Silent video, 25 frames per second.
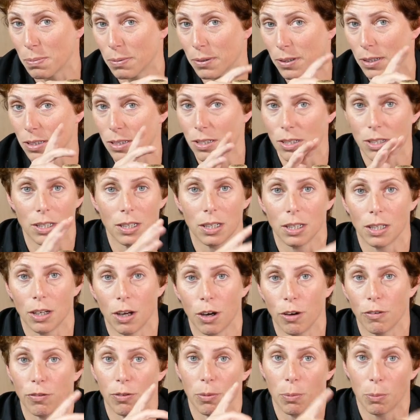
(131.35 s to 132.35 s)
because you can
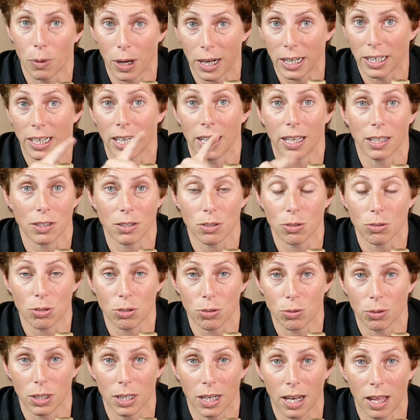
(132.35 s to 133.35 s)
go from one council
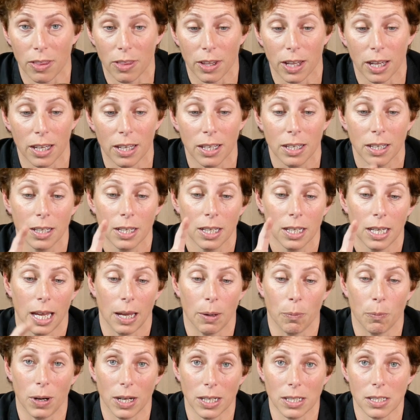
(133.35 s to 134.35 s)
to another
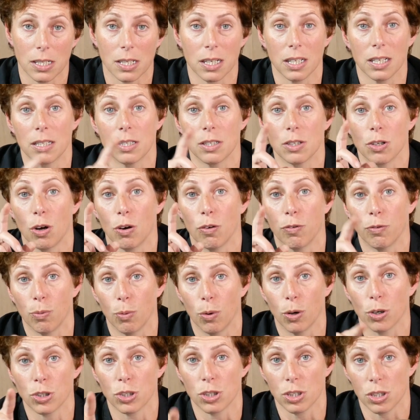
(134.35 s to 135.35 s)
and one's lids off,
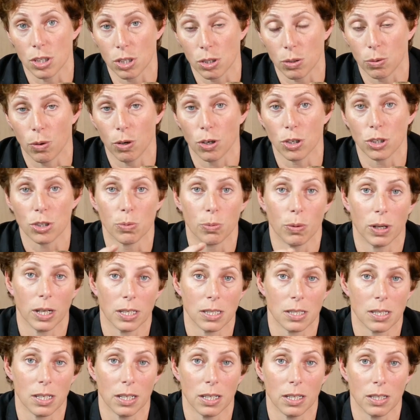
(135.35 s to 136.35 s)
wash and squash,
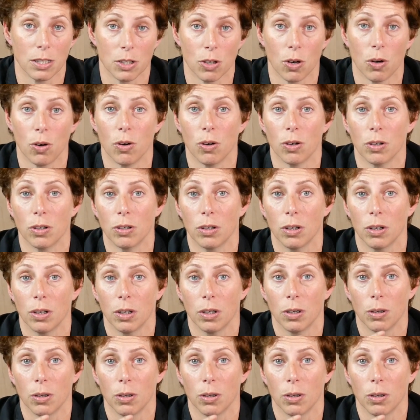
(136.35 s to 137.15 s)
one's lids on,